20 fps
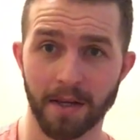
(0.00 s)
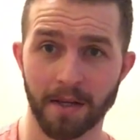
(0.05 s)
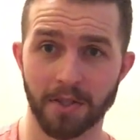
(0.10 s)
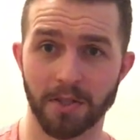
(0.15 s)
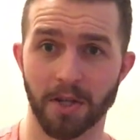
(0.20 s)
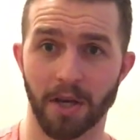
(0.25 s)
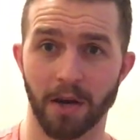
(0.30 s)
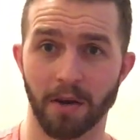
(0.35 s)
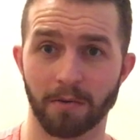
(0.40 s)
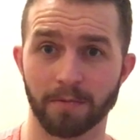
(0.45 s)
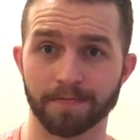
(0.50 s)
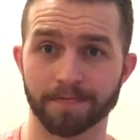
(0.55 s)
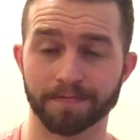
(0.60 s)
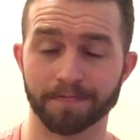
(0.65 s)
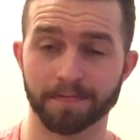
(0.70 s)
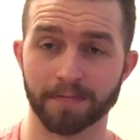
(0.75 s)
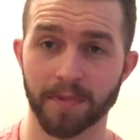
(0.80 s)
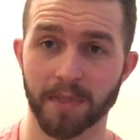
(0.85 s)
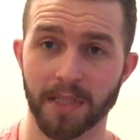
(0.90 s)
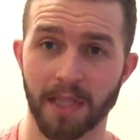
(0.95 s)
So
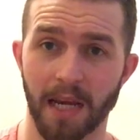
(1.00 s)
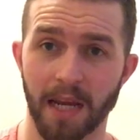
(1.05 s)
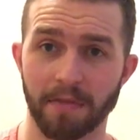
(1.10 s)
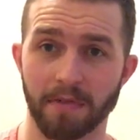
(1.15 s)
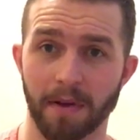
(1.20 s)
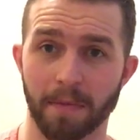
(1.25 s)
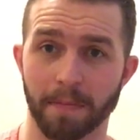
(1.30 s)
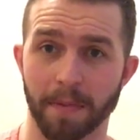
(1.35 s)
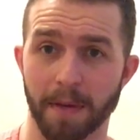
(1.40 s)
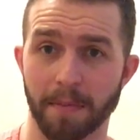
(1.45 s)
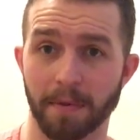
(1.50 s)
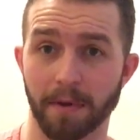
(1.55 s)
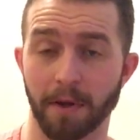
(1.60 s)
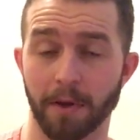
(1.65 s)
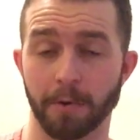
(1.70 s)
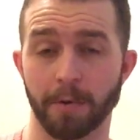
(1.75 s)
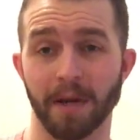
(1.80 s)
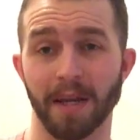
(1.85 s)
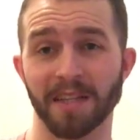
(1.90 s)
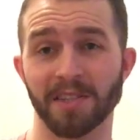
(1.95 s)
skinny fat people
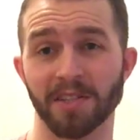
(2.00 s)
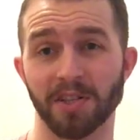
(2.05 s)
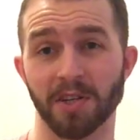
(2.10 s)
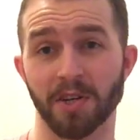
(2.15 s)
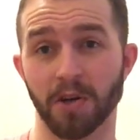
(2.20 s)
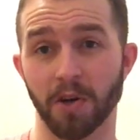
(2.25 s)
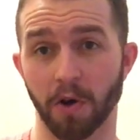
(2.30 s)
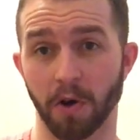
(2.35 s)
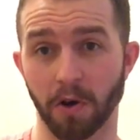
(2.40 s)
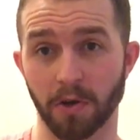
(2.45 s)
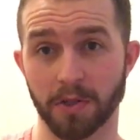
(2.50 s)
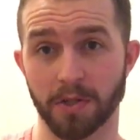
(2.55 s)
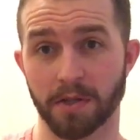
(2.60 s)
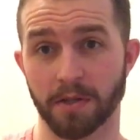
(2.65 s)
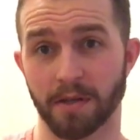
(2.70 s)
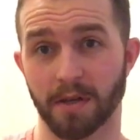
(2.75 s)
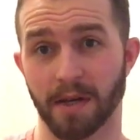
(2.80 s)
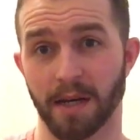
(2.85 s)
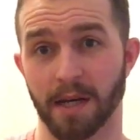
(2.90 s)
who need to cut,